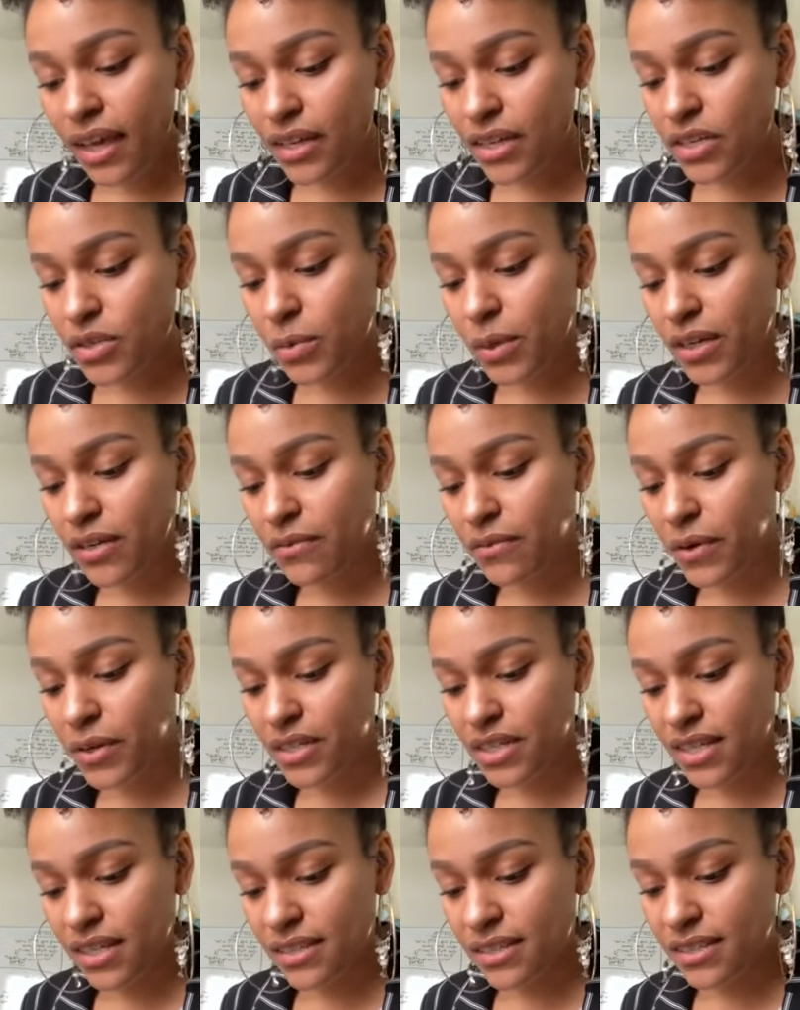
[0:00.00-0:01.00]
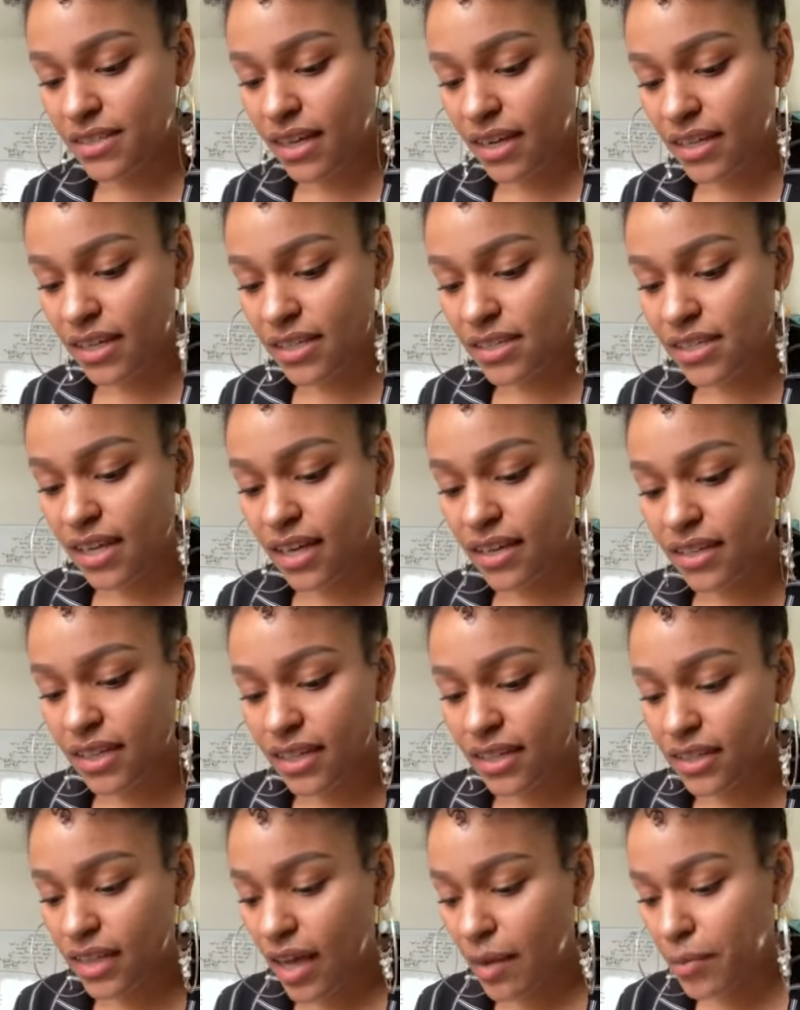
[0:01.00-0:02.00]
In a 2014 study done
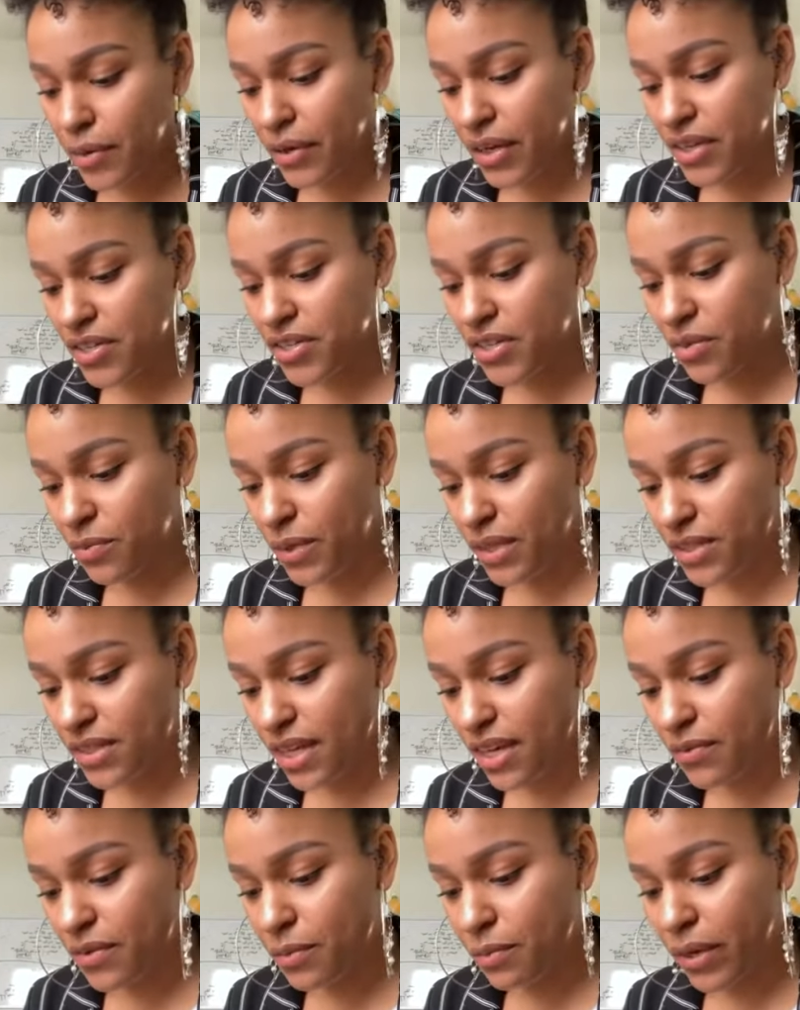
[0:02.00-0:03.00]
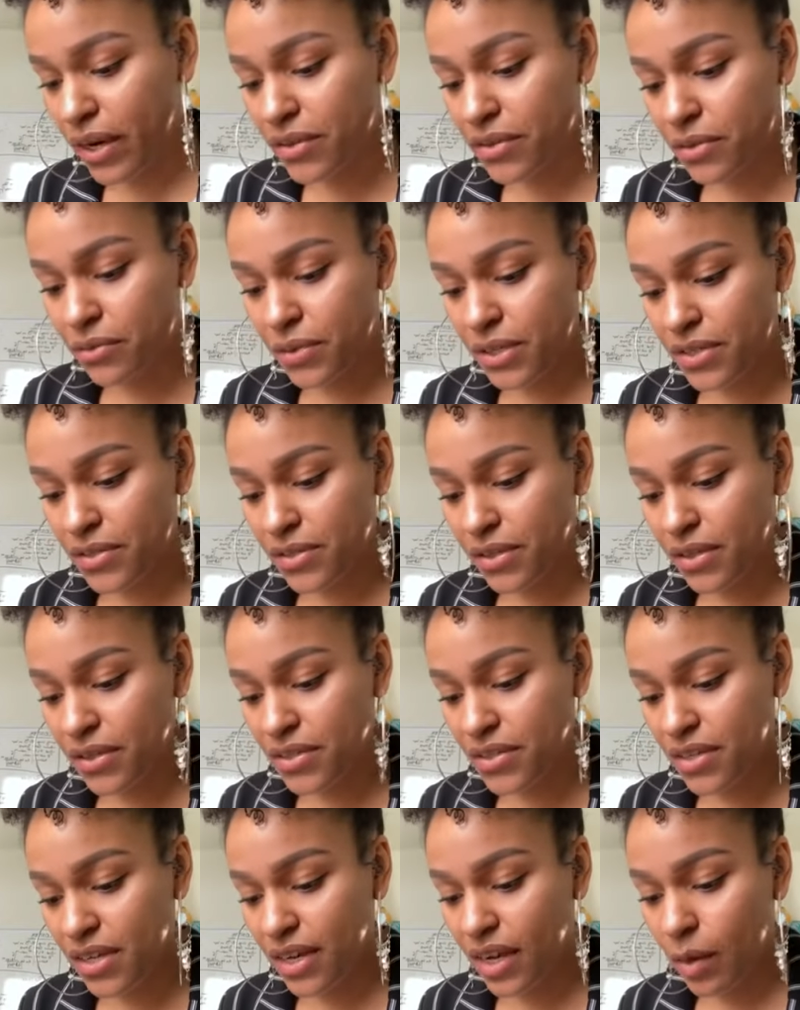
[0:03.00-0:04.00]
in collaboration with David Brander
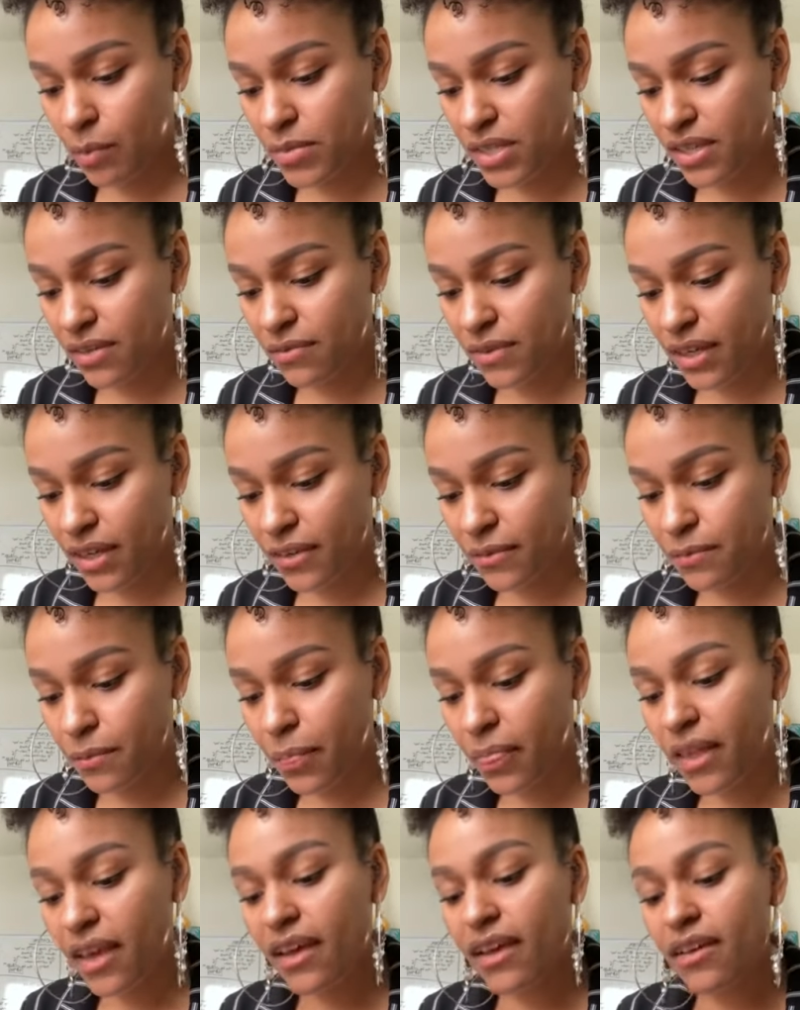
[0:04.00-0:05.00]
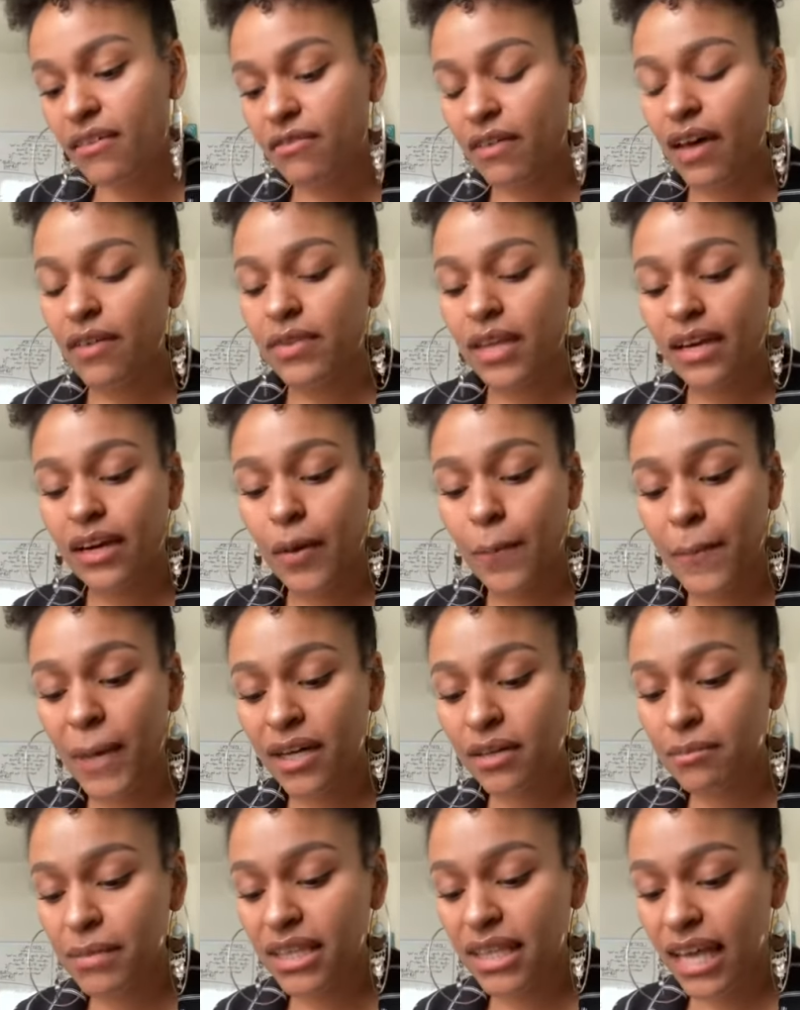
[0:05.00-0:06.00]
Research and MTV, found that
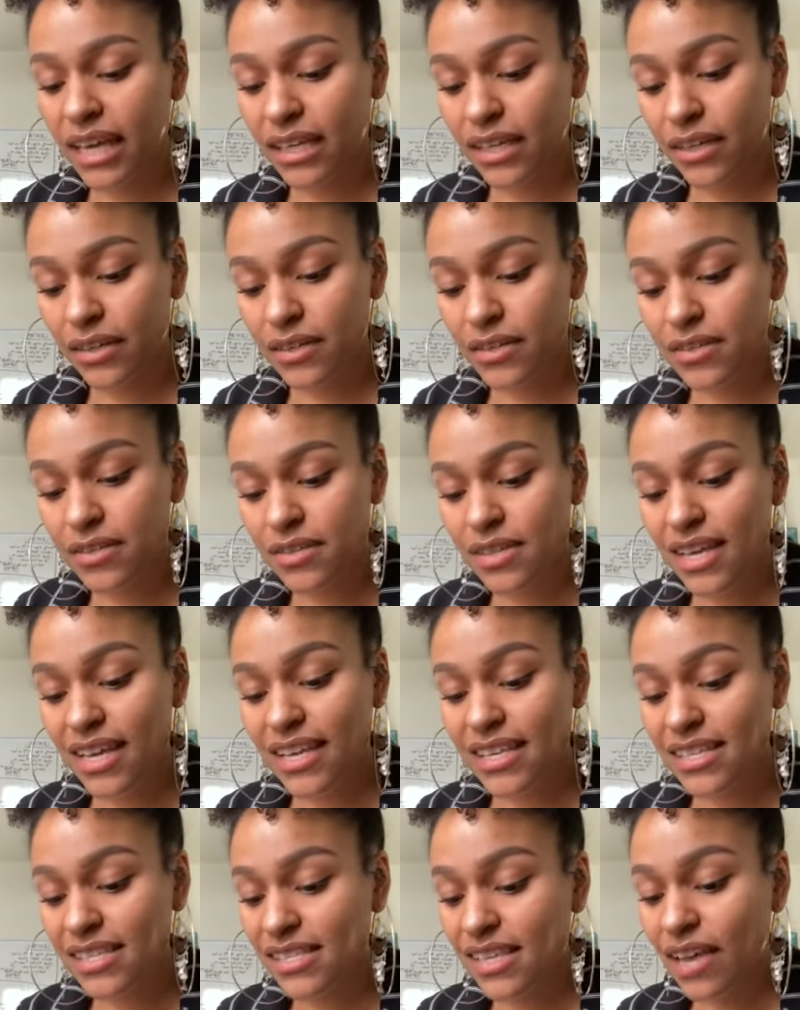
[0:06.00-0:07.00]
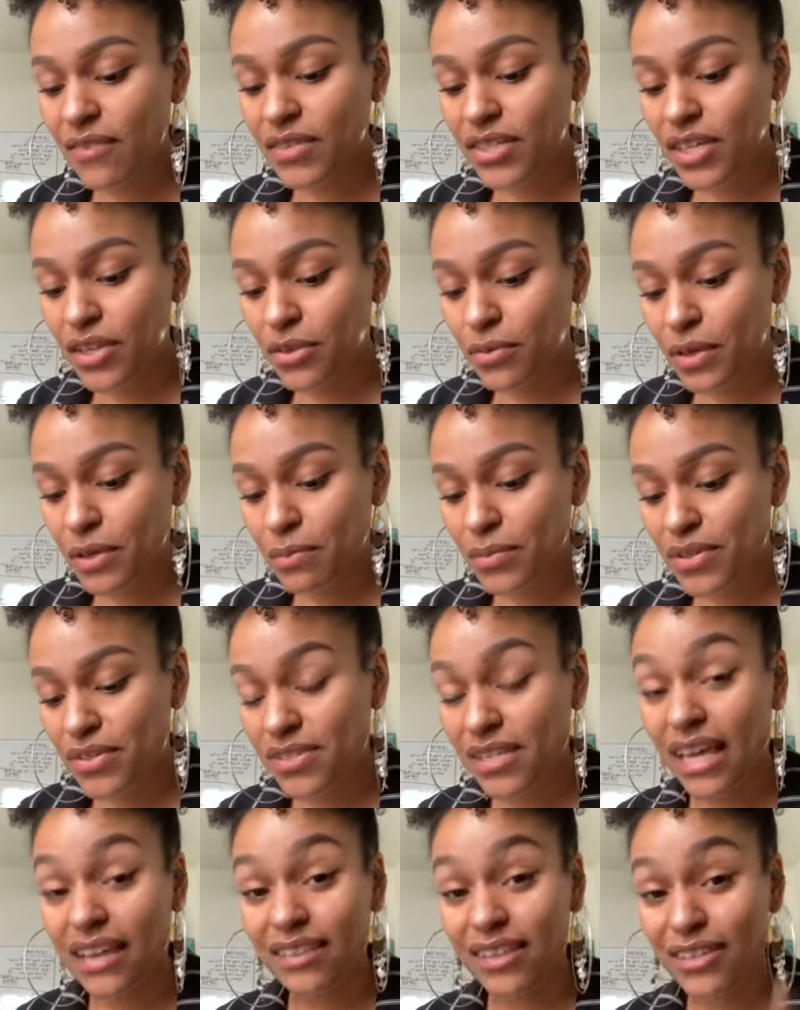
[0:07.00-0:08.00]
among millennials,
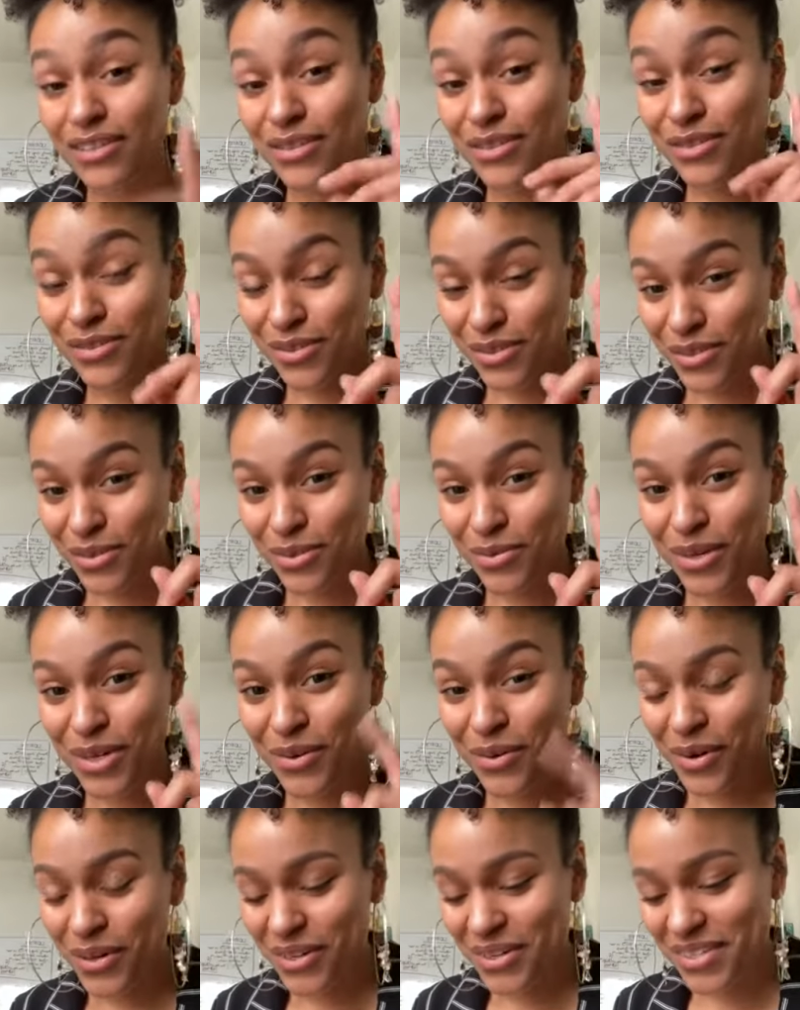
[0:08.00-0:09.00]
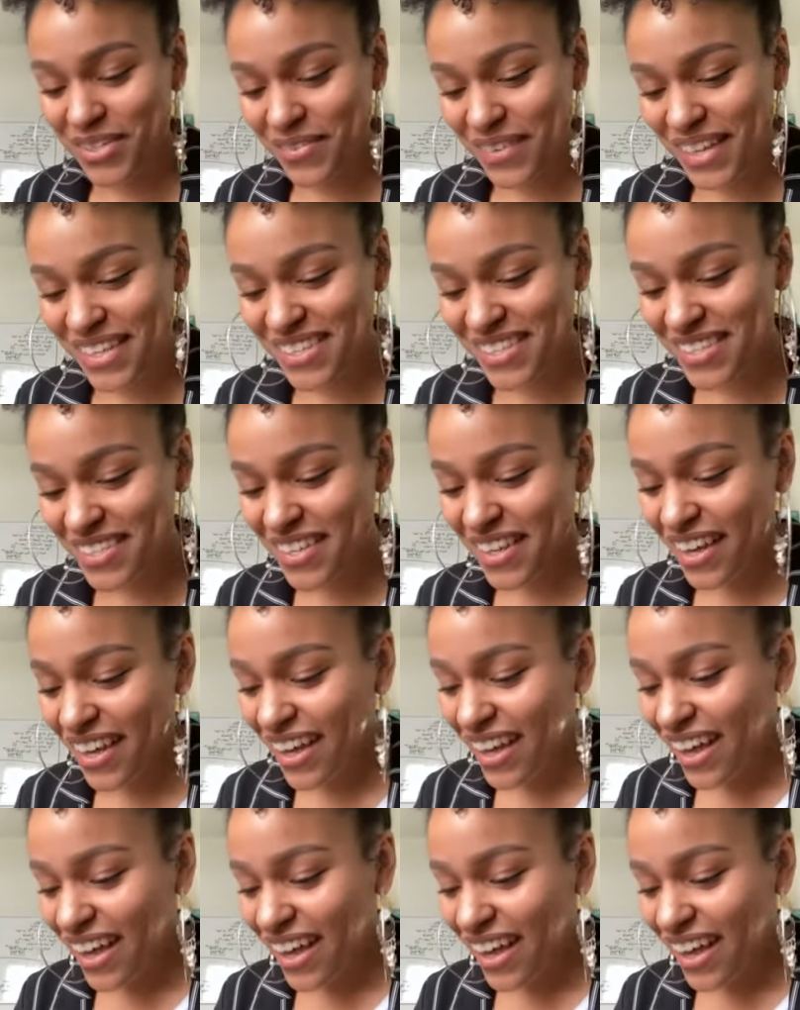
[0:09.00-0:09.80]
73%, that's 3/4 of us,